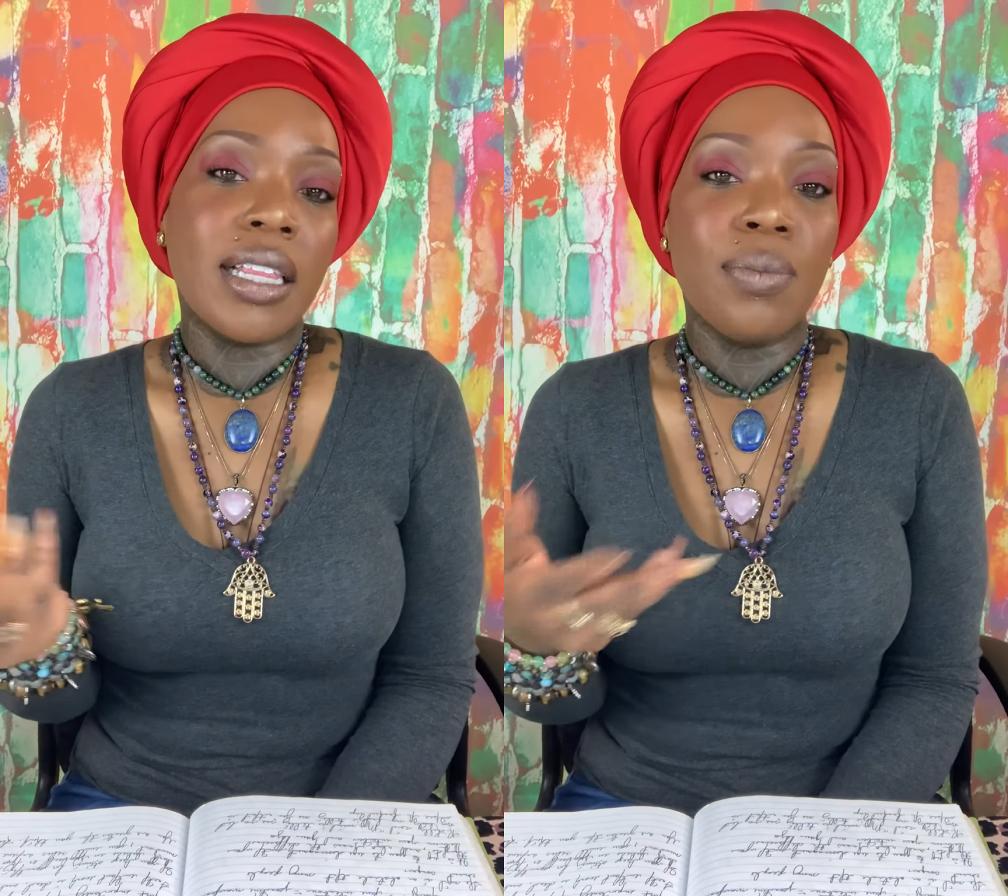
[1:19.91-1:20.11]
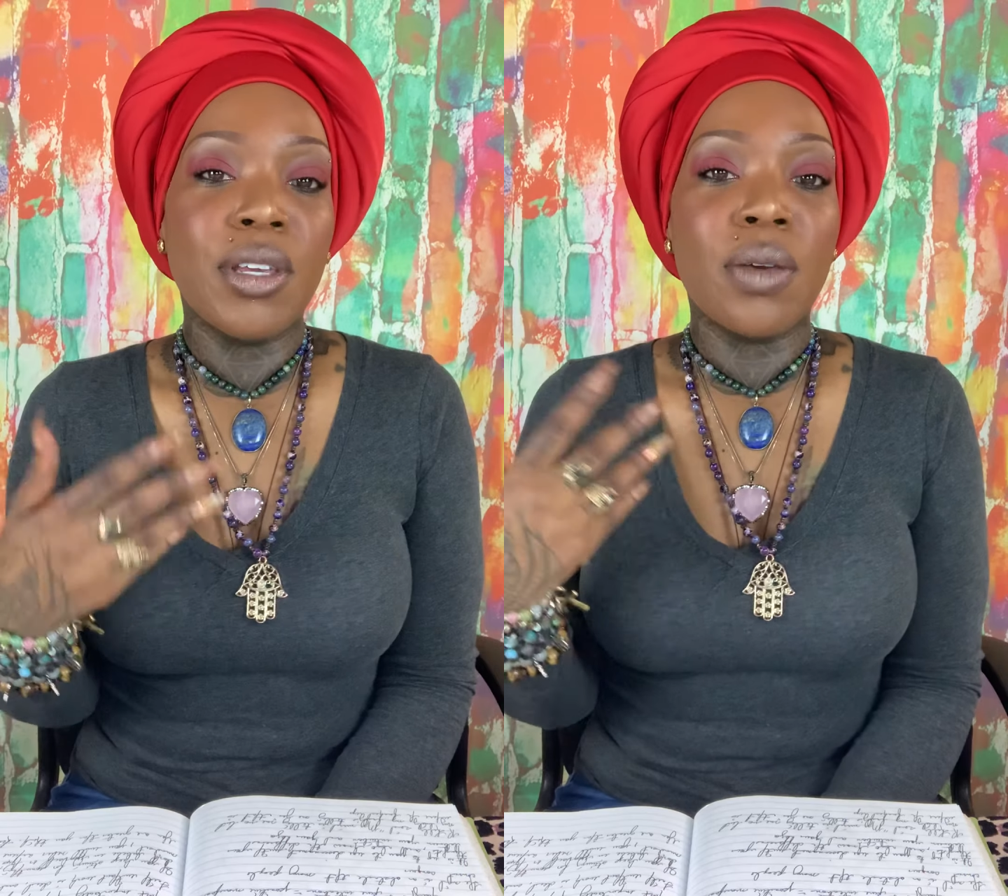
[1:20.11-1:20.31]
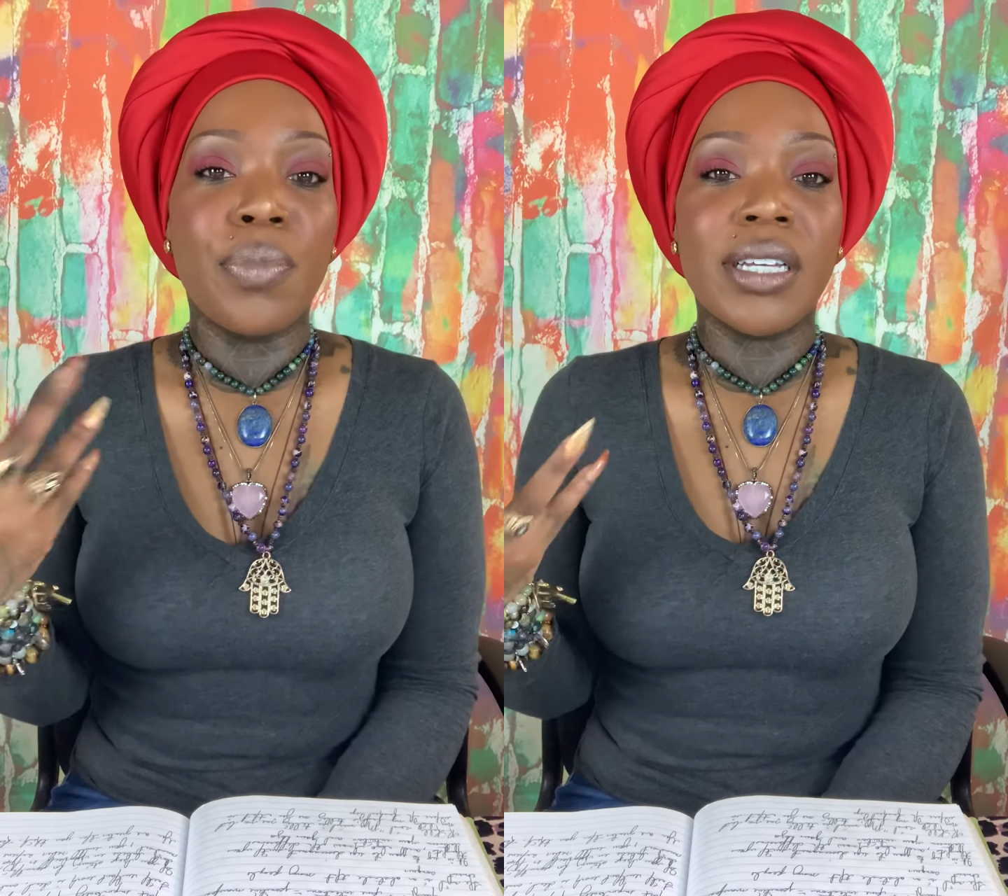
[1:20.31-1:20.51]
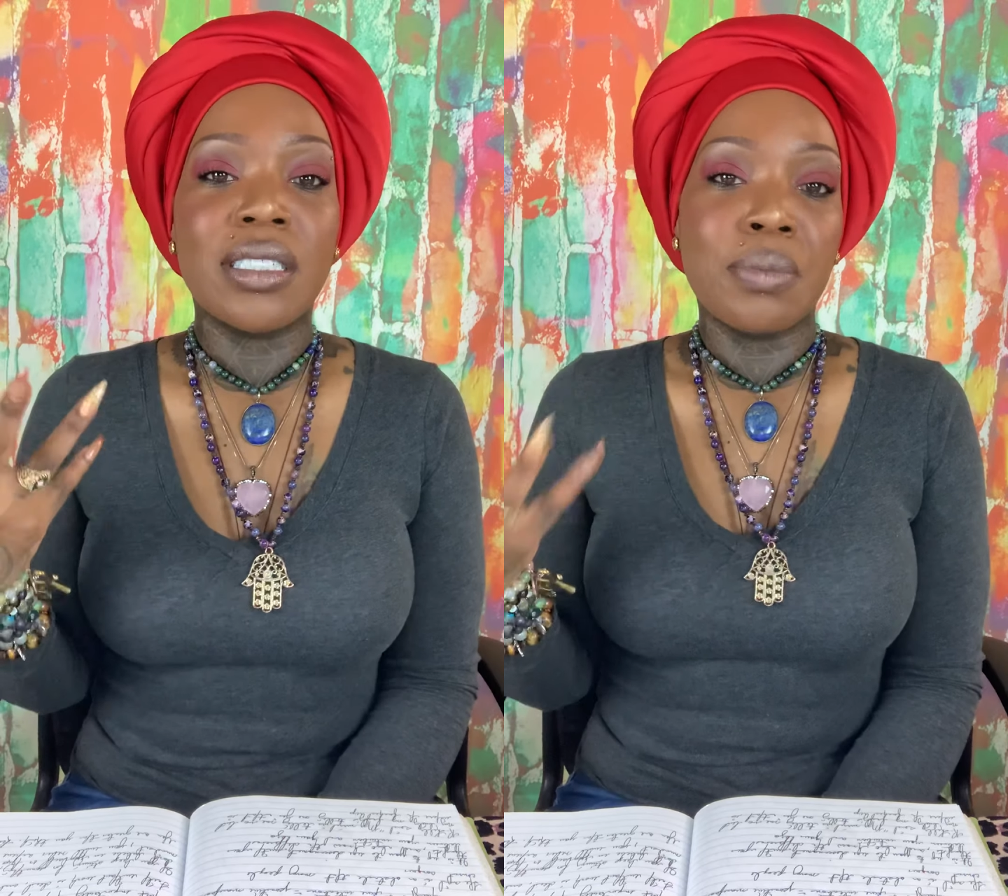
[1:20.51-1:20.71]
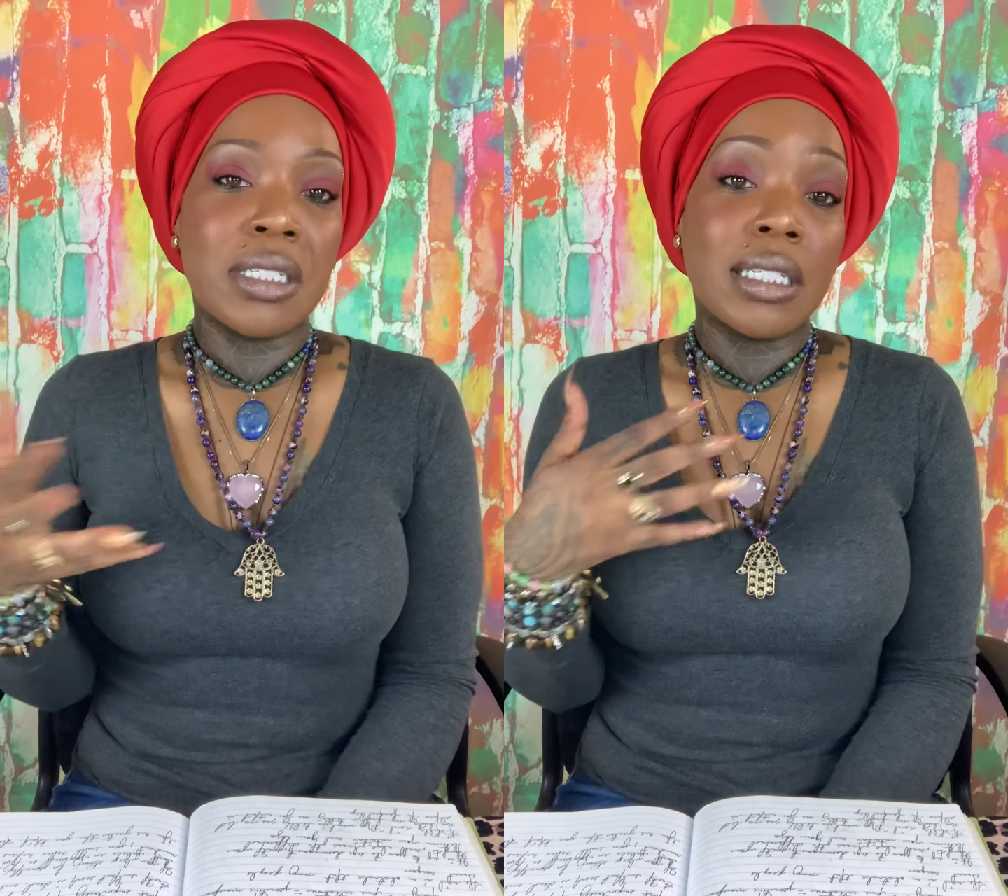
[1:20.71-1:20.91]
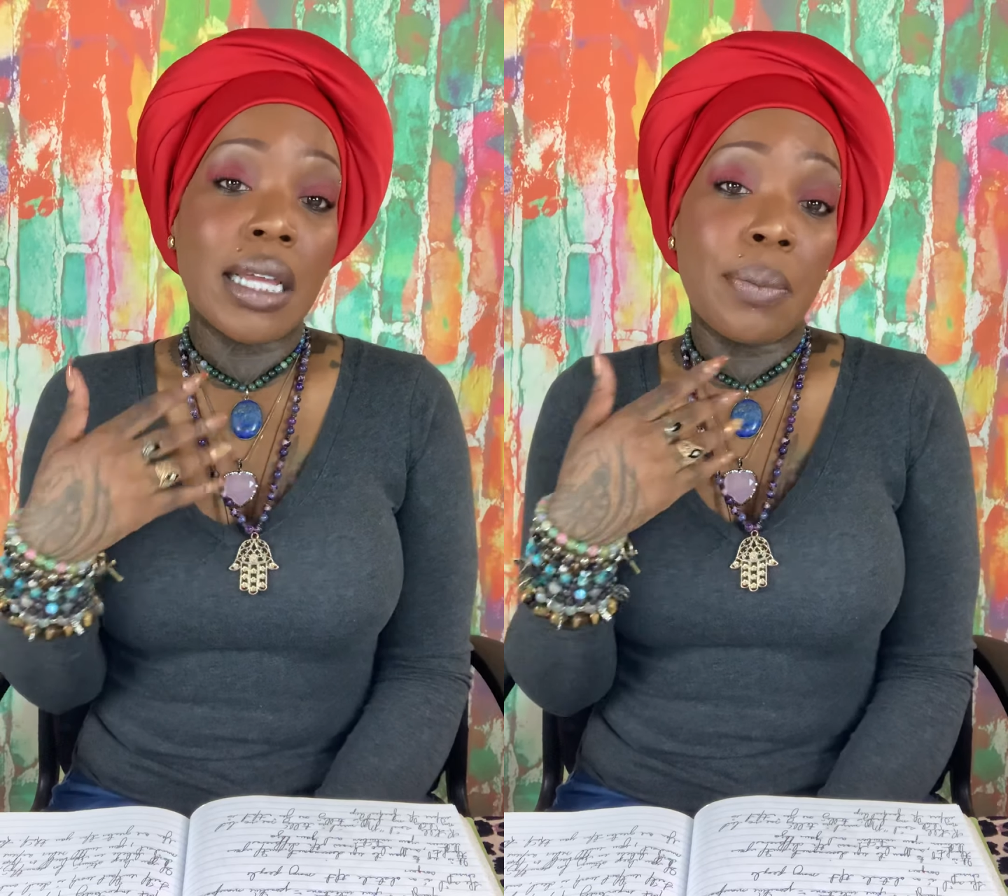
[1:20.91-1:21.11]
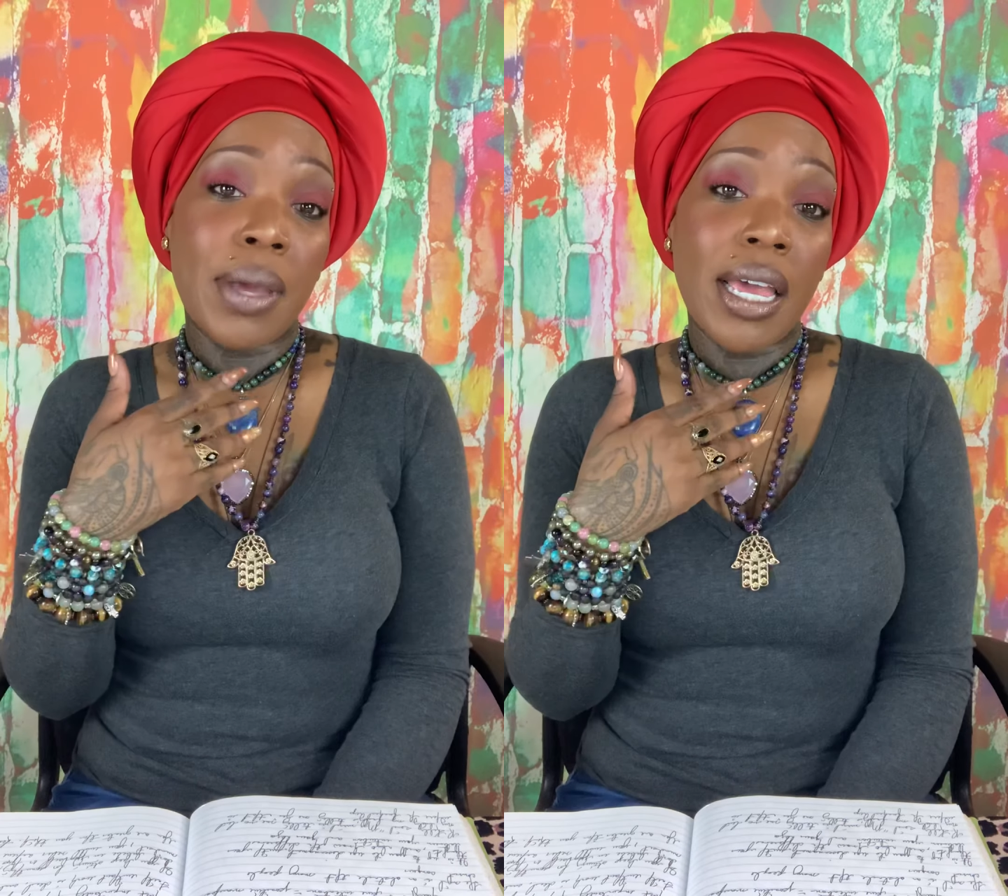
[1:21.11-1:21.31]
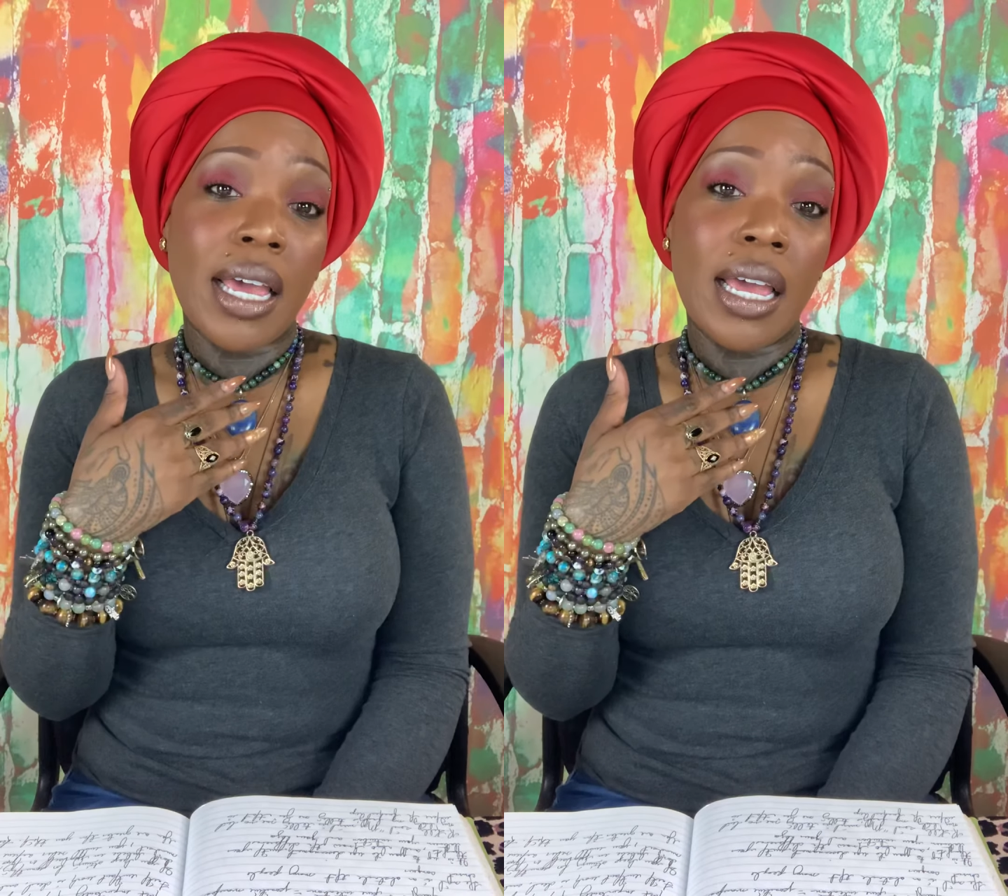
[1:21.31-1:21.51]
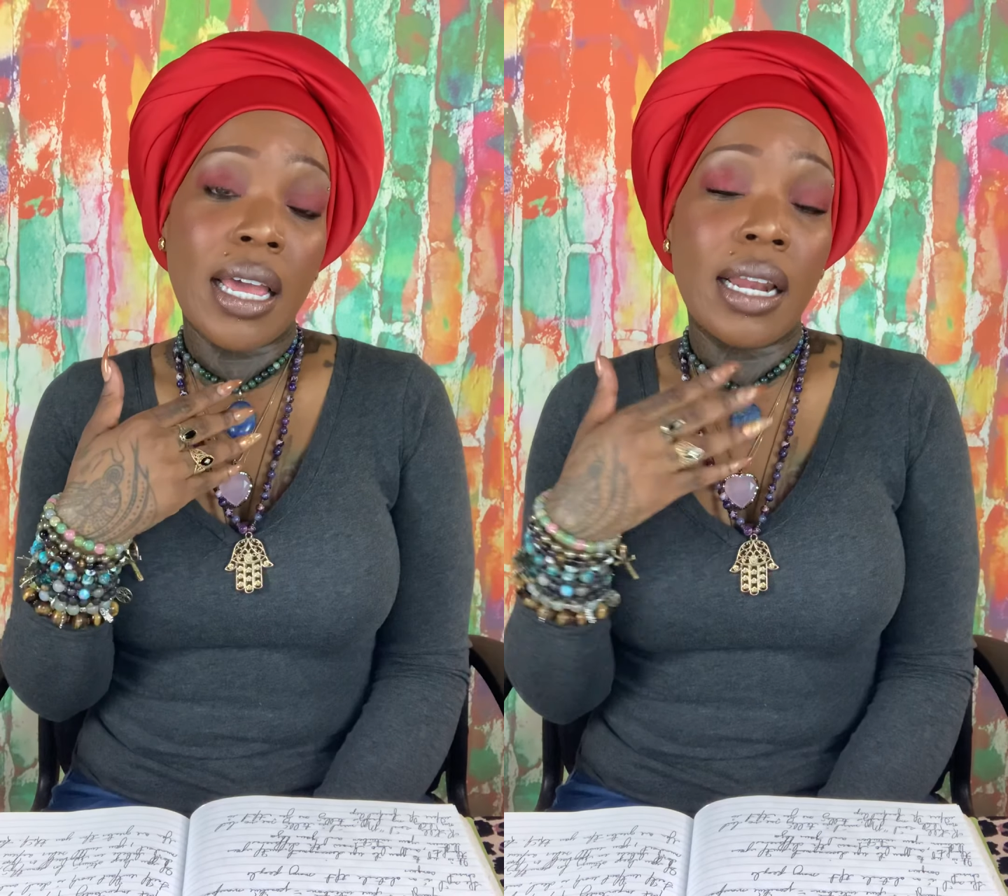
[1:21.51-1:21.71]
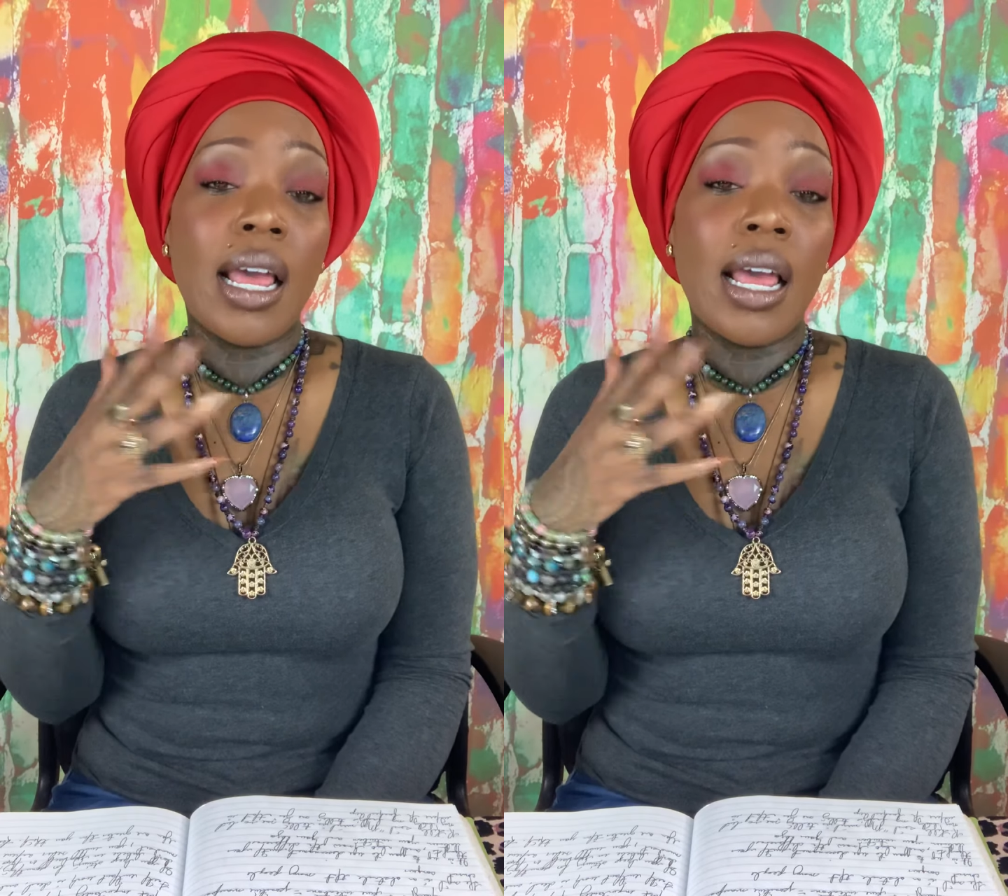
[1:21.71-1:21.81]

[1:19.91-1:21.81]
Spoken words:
being pessimistic, like, man,